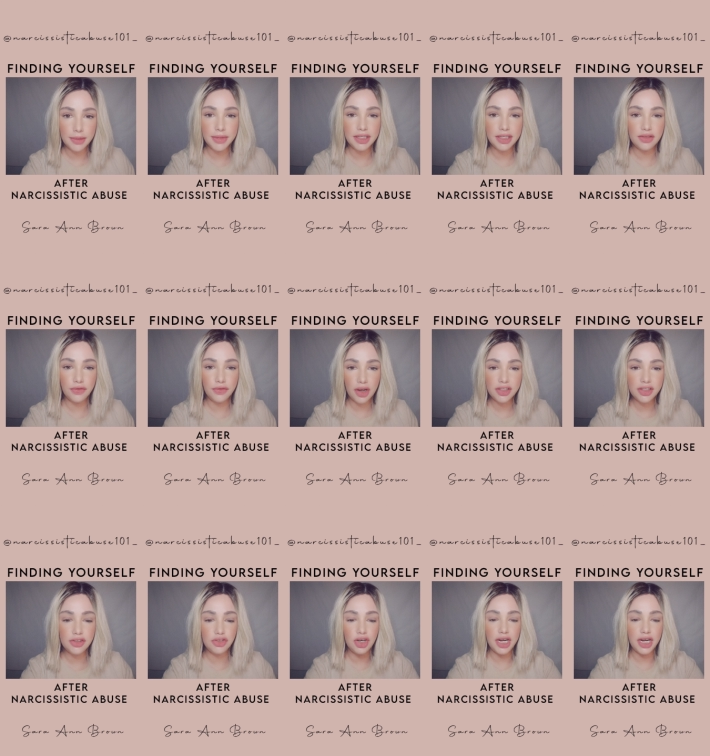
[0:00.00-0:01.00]
It's
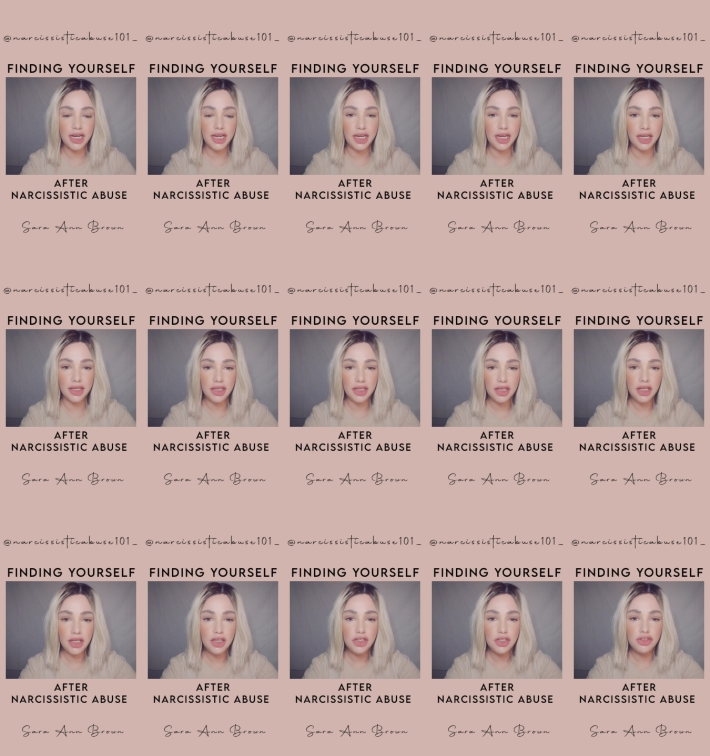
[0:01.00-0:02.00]
frustrating
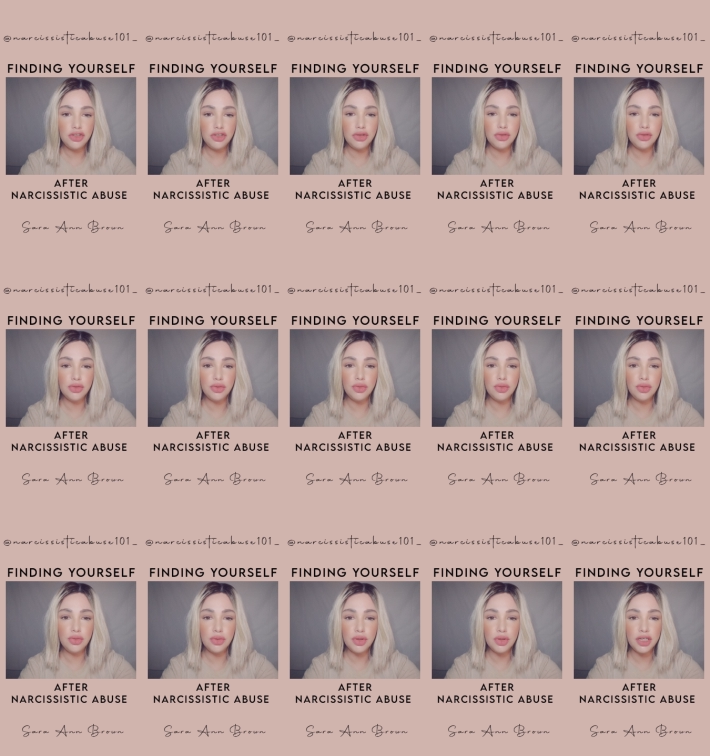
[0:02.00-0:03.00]

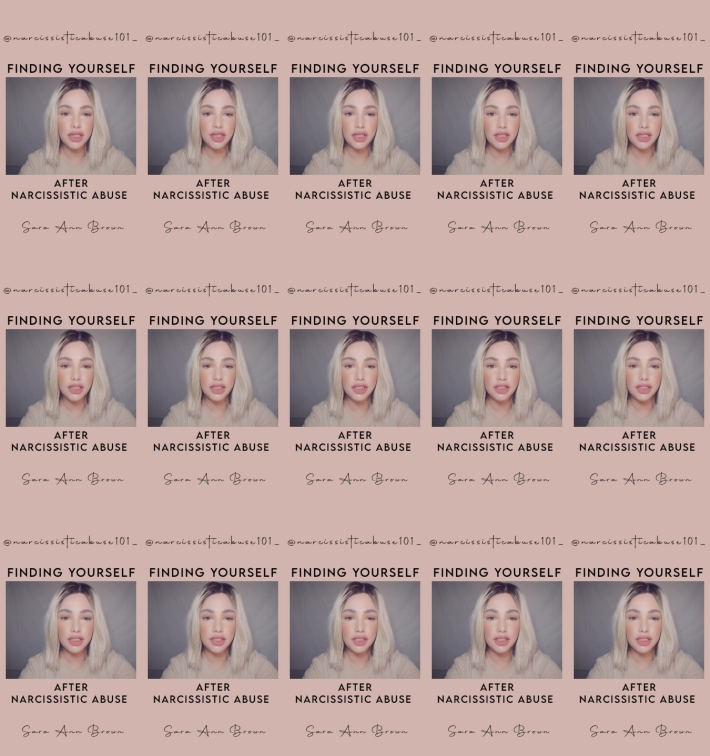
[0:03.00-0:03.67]
to uh,